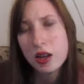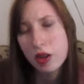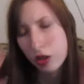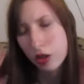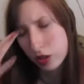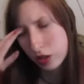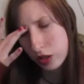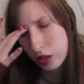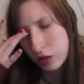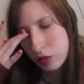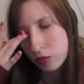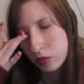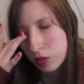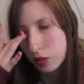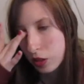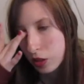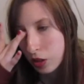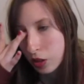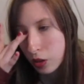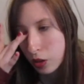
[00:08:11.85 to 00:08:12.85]
also,
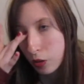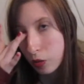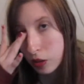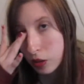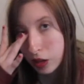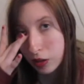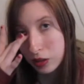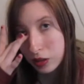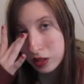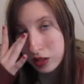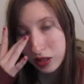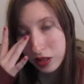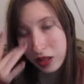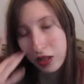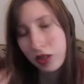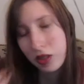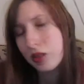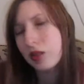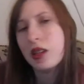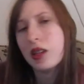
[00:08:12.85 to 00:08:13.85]
when I was
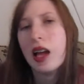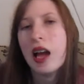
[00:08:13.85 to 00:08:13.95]
little,